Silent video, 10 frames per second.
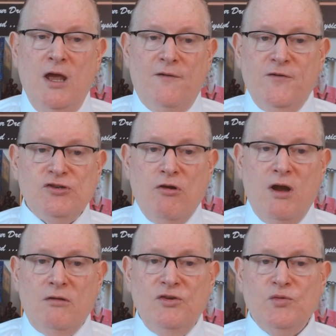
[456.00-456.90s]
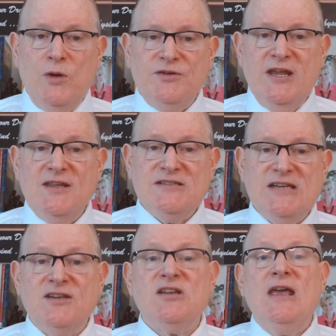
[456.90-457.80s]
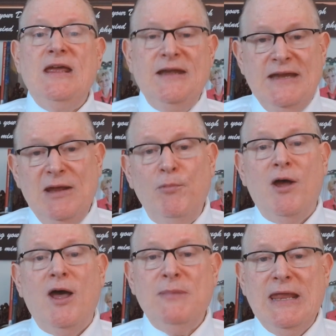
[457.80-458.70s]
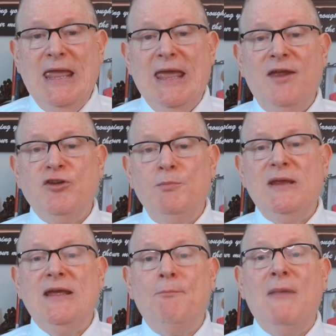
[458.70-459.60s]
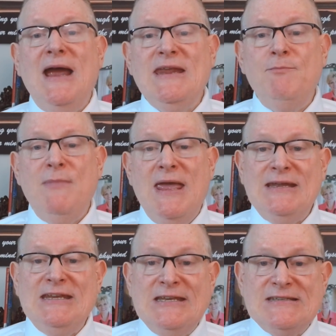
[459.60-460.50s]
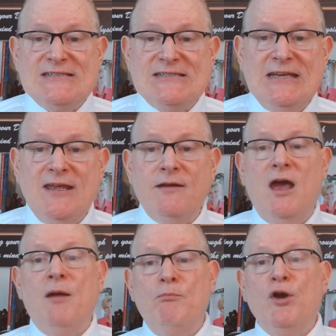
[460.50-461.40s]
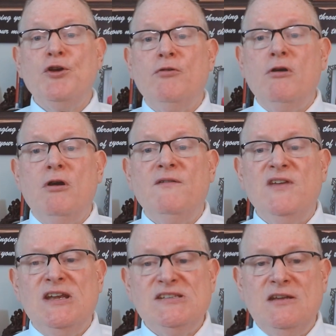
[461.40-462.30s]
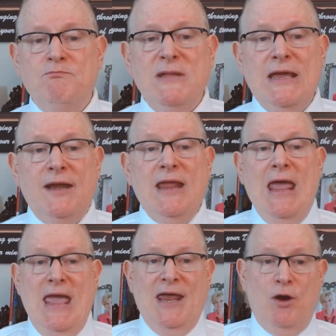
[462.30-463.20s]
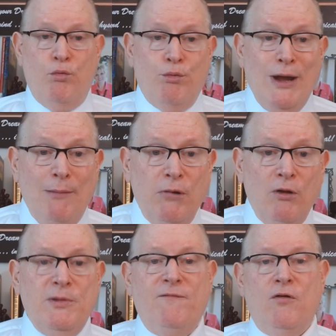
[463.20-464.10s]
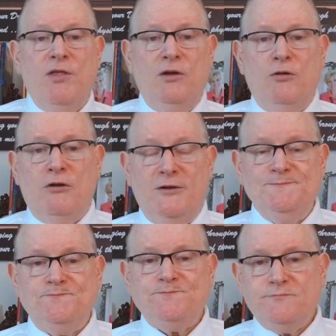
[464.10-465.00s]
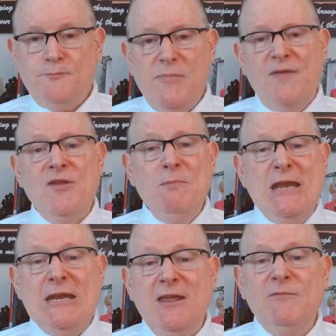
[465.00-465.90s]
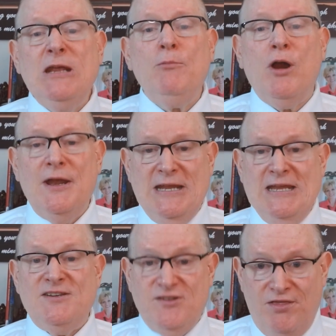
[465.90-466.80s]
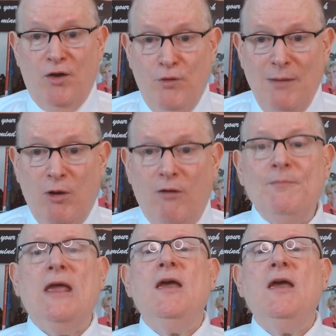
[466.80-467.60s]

First uh, Chronicles 1.10 says, Nimrod began to be a mighty man in sin, a murderer of innocent men, and a rebel before the Lord. The meaning of Nimrod is the rebel.